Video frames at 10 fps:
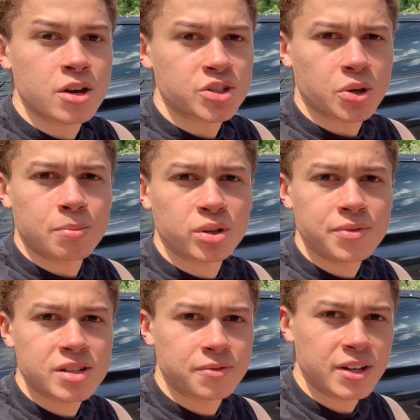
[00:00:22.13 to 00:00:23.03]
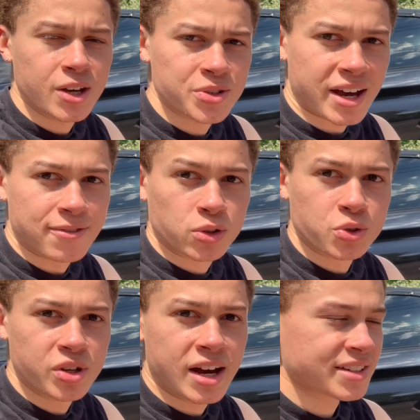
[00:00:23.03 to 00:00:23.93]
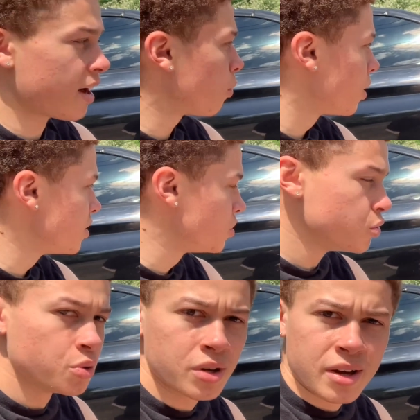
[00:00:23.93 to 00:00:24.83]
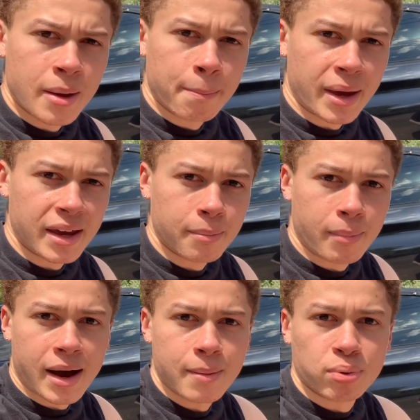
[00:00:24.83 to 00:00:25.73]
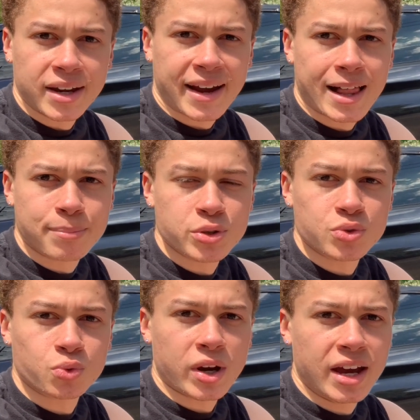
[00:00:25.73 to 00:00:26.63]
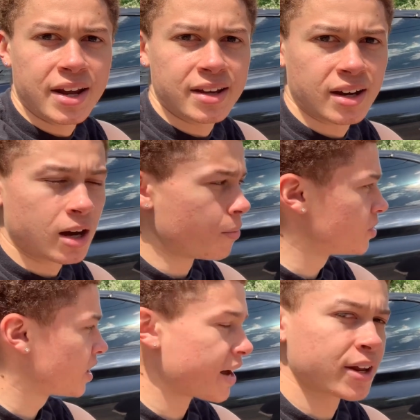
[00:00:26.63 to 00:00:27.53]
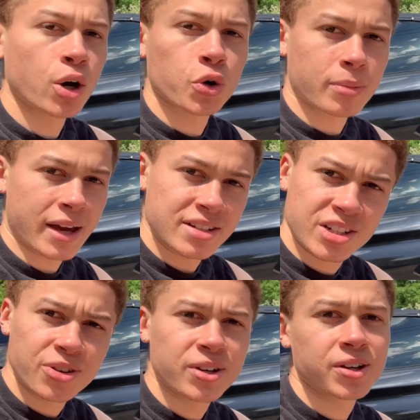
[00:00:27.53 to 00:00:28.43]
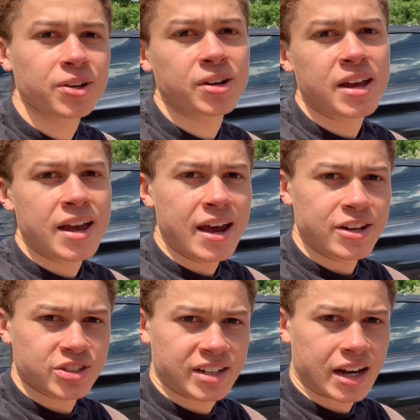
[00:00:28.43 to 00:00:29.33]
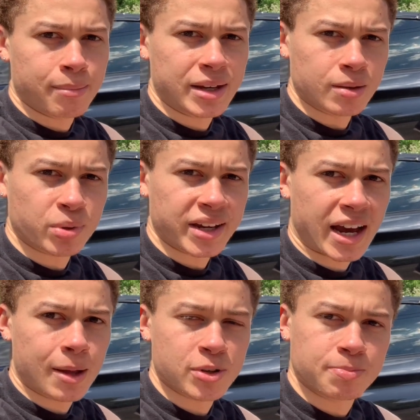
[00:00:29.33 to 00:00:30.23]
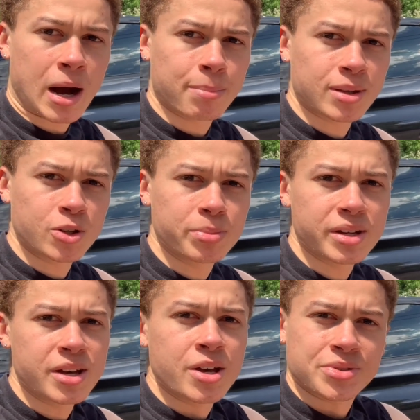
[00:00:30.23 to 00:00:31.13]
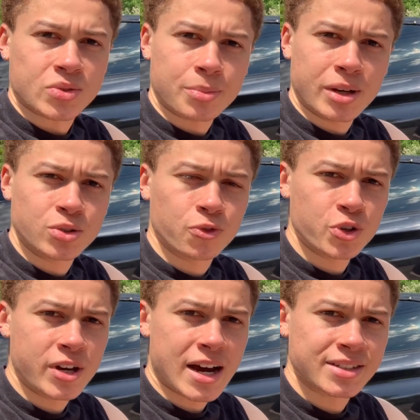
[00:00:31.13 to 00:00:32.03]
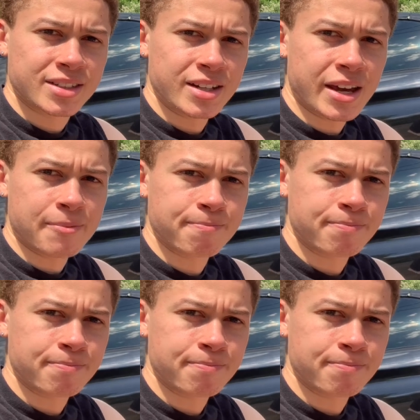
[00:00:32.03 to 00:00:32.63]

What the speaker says: So in previous videos, I have told you guys how I wanted to paint my brake calipers red to kind of go with my interior and just kind of make the brake calipers pop a little bit. So that's what I'm going to do for you guys today.